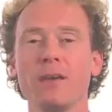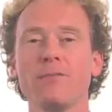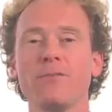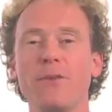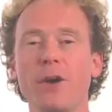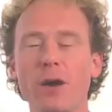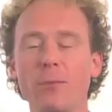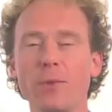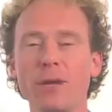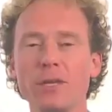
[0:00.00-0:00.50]
You'll
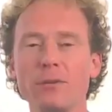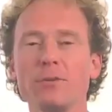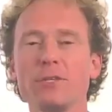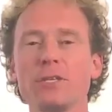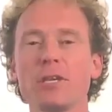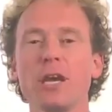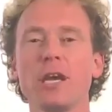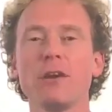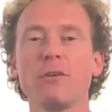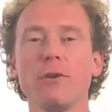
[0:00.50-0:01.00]
find when you
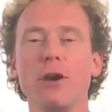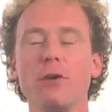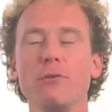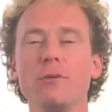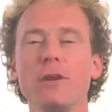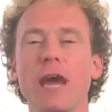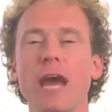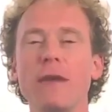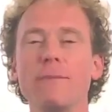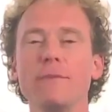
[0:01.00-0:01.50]
say your
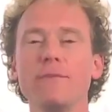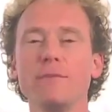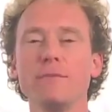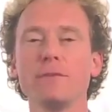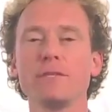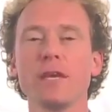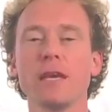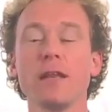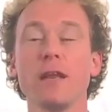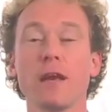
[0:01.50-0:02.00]
own name, if
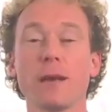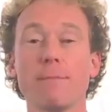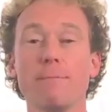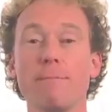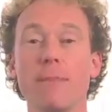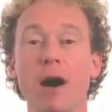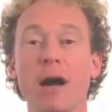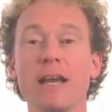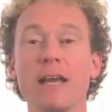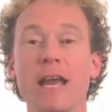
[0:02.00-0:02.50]
you say like,
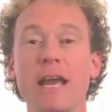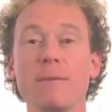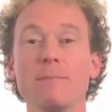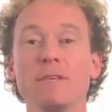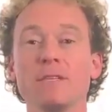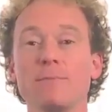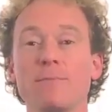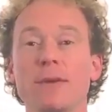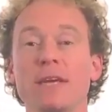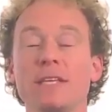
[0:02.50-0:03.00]
my
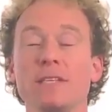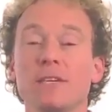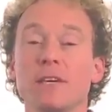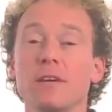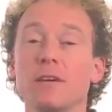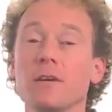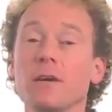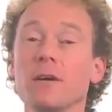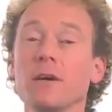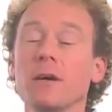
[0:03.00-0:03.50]
name is
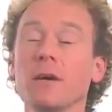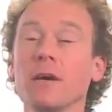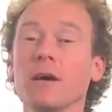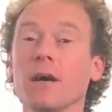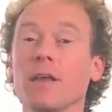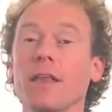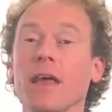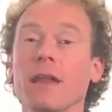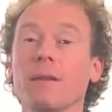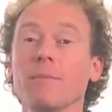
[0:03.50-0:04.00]
Peter,
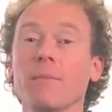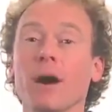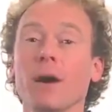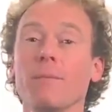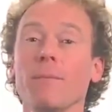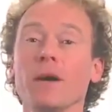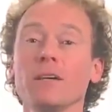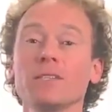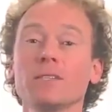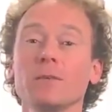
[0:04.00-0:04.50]
then
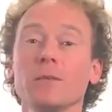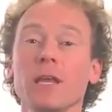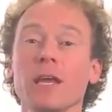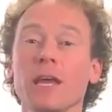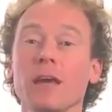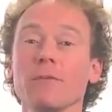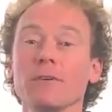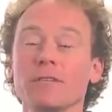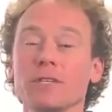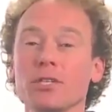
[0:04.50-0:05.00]
my muscle
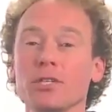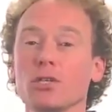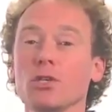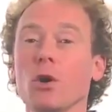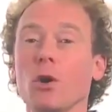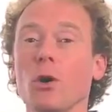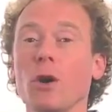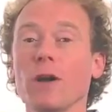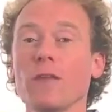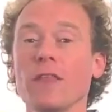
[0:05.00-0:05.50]
here is
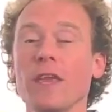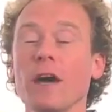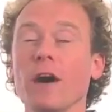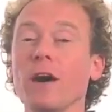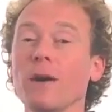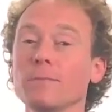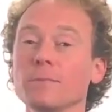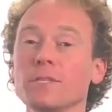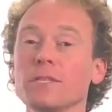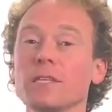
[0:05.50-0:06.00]
strong and the
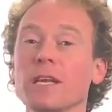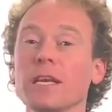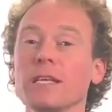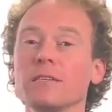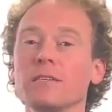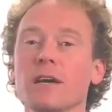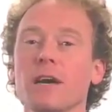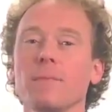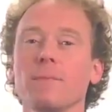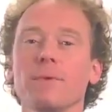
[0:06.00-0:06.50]
arm
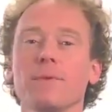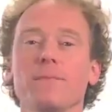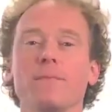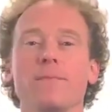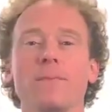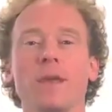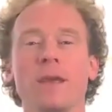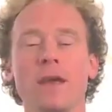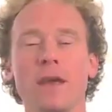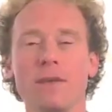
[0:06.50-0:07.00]
stays up.
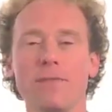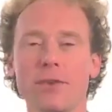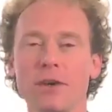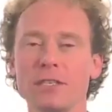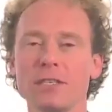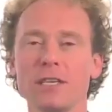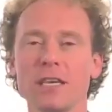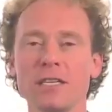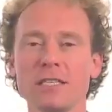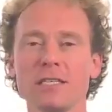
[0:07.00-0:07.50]
If
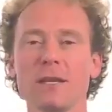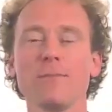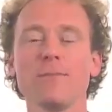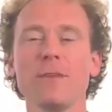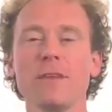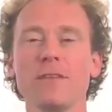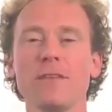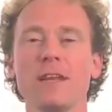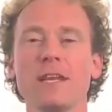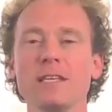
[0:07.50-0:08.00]
I say
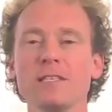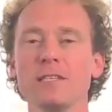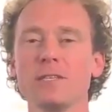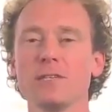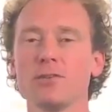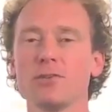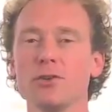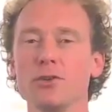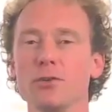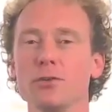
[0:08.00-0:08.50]
something that
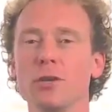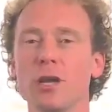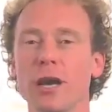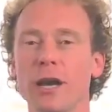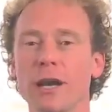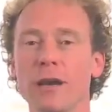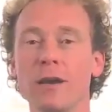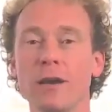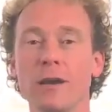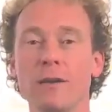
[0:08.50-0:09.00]
isn't true,
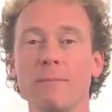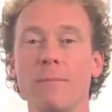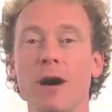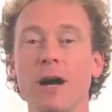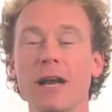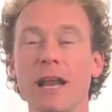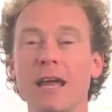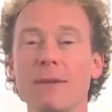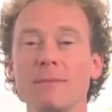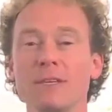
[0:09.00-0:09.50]
like
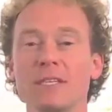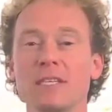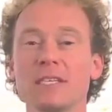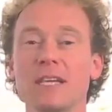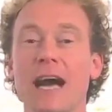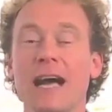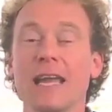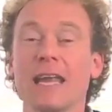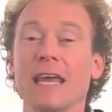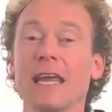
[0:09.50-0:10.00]
my name is
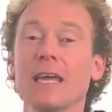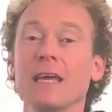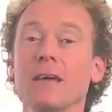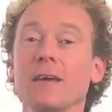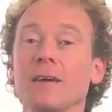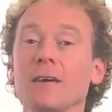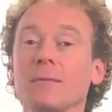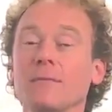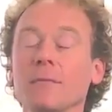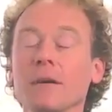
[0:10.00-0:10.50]
Sally,